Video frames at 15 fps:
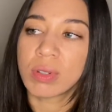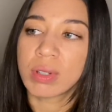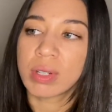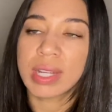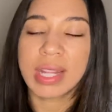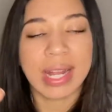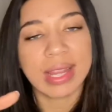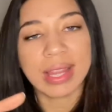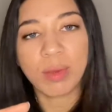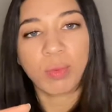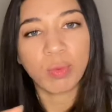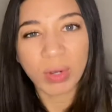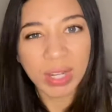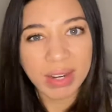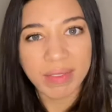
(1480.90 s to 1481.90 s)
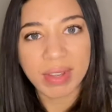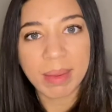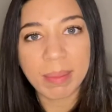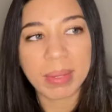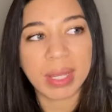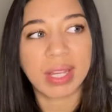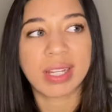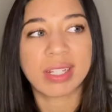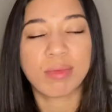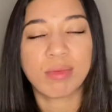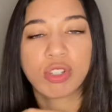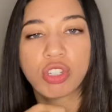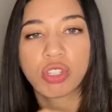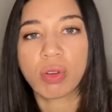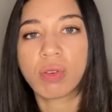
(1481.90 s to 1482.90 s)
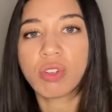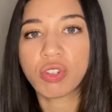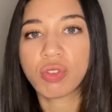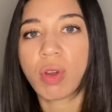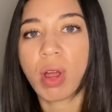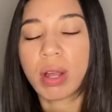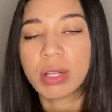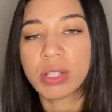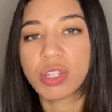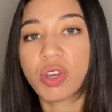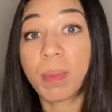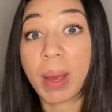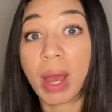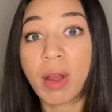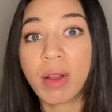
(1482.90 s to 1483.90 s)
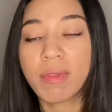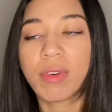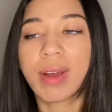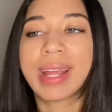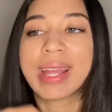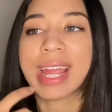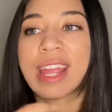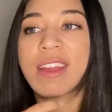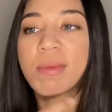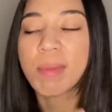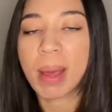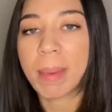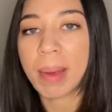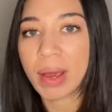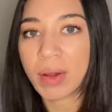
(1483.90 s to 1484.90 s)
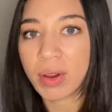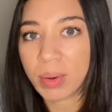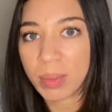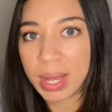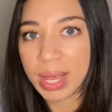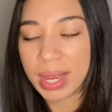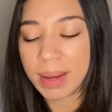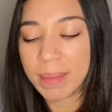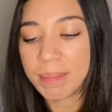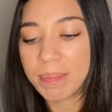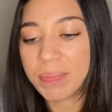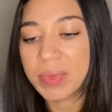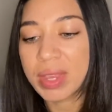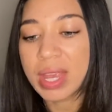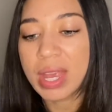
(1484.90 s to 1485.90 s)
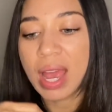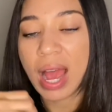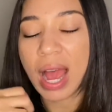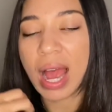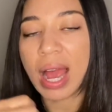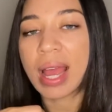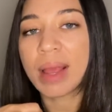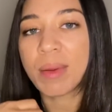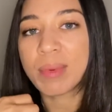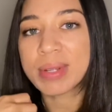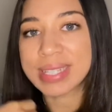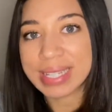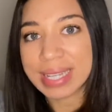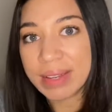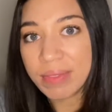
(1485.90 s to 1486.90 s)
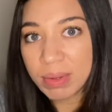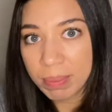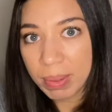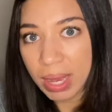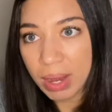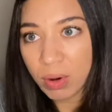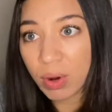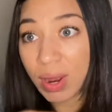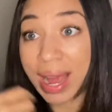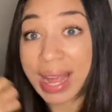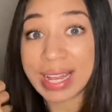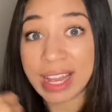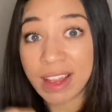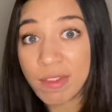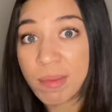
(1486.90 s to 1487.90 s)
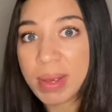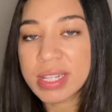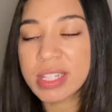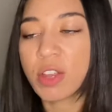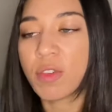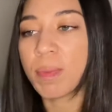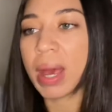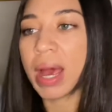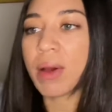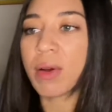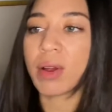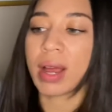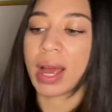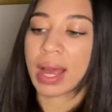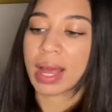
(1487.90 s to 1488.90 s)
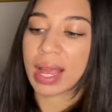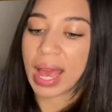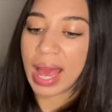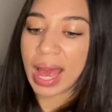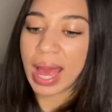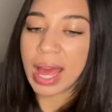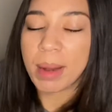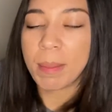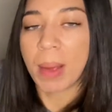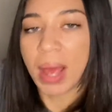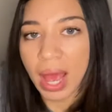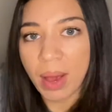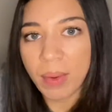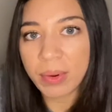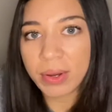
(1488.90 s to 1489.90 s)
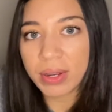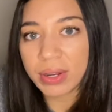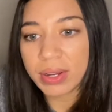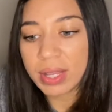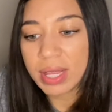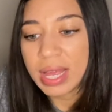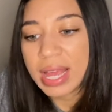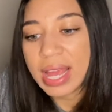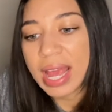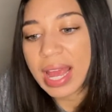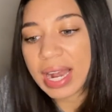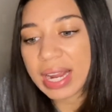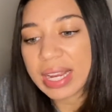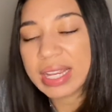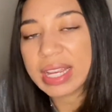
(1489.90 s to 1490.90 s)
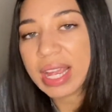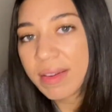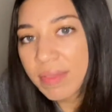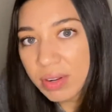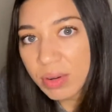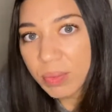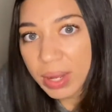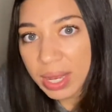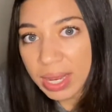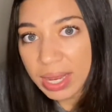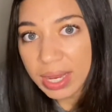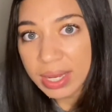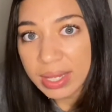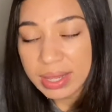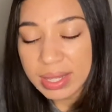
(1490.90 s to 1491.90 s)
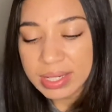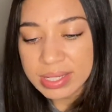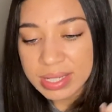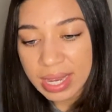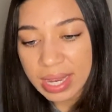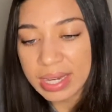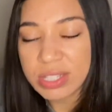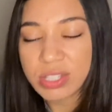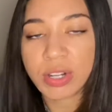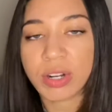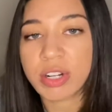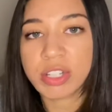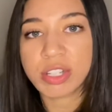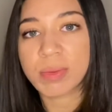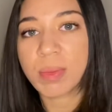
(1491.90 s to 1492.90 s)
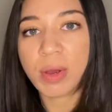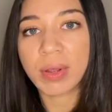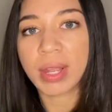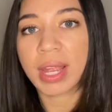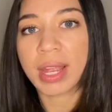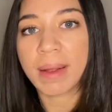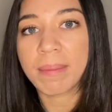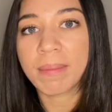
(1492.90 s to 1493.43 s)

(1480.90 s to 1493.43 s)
get rid of it because it was so strong and so powerful. I gave my power away. I was given power. I gave myself power. I had power, and I gave it away the day I started smoking.